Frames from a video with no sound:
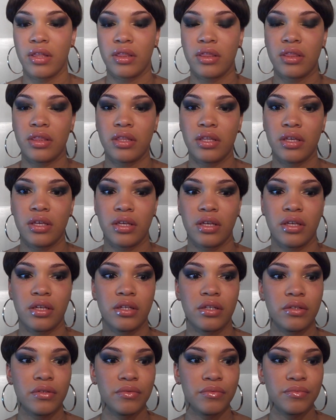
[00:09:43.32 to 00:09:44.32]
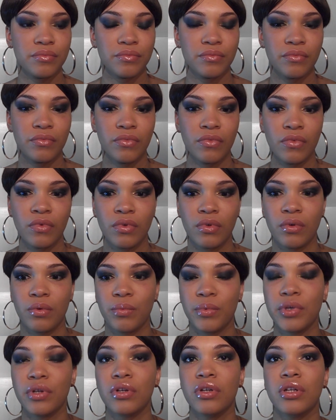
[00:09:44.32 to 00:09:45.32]
And then
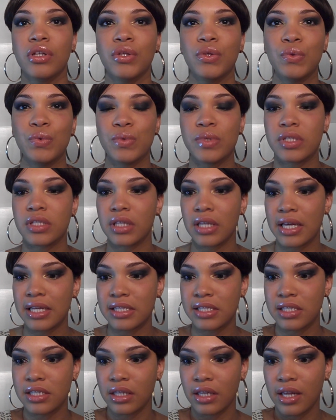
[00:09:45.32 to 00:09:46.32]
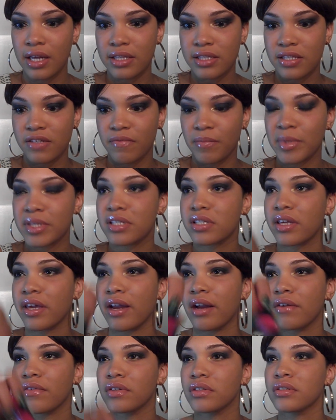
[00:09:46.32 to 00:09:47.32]
we are gonna use lots and lots of
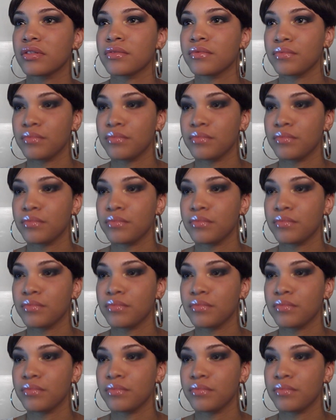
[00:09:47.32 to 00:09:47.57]
mascara.